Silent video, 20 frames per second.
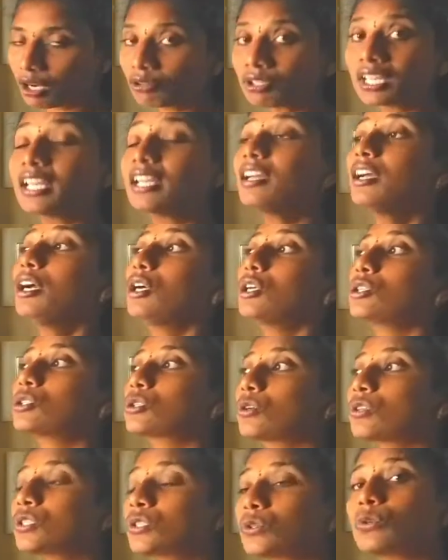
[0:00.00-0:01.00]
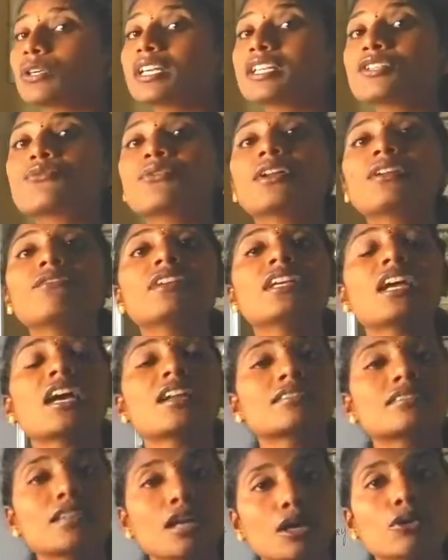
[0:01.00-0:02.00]
Okay. So students, when we are
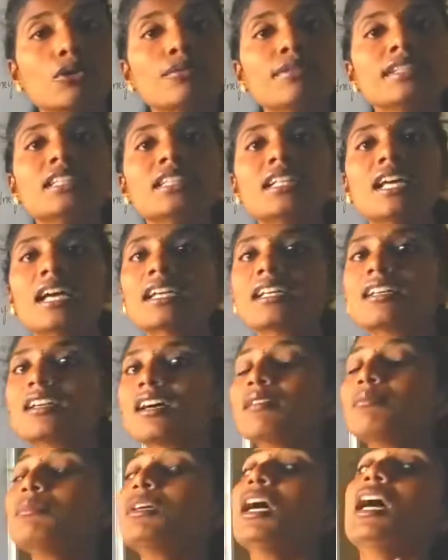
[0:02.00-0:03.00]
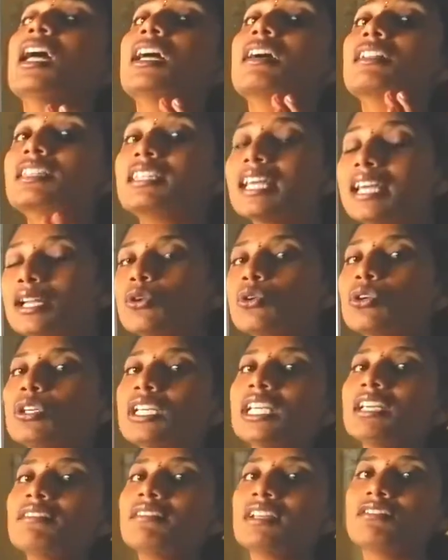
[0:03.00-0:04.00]
thorough with the diagram, then
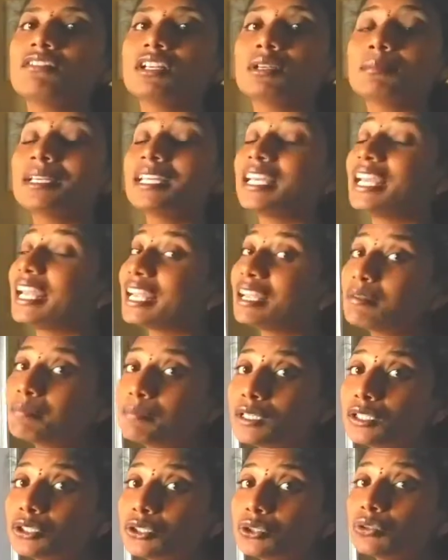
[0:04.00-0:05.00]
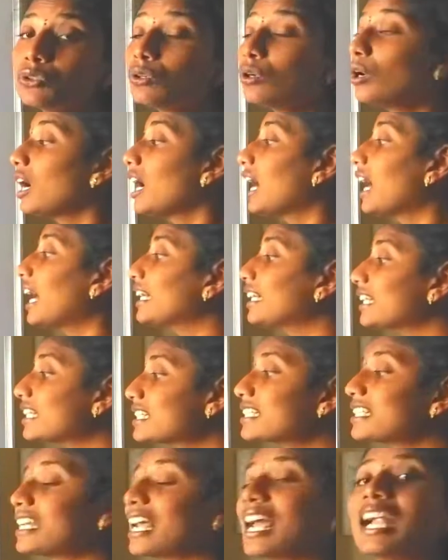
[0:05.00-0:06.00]
only we will be able to
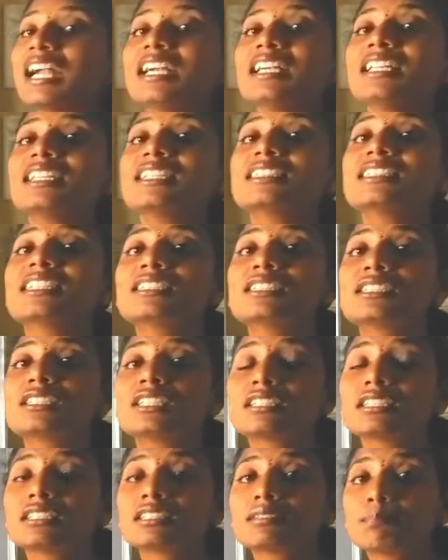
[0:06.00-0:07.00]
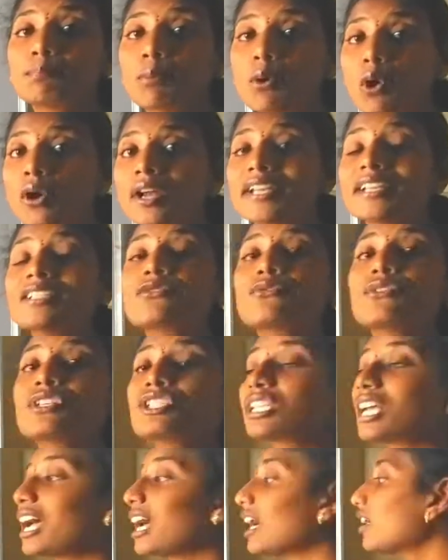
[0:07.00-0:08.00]
understand the points
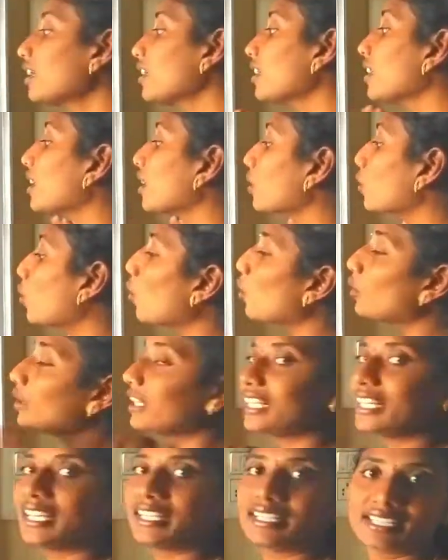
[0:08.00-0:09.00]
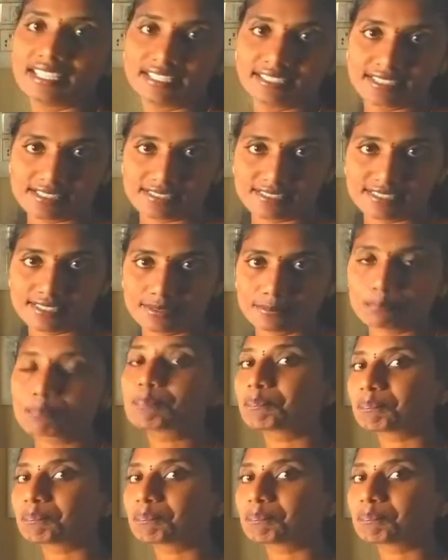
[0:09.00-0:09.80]
which are correlating this.